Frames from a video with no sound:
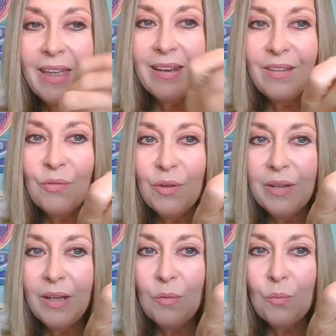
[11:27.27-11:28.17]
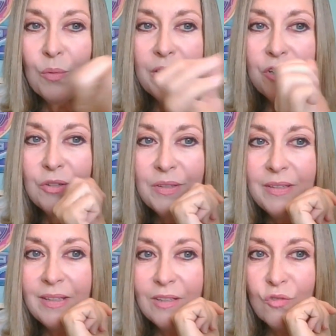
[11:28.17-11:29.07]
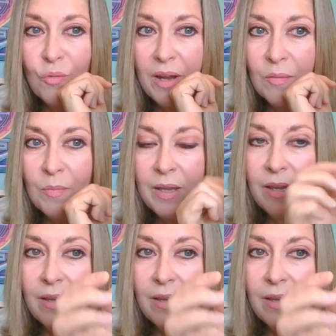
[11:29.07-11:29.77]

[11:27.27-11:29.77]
And it's funny, what just did strike me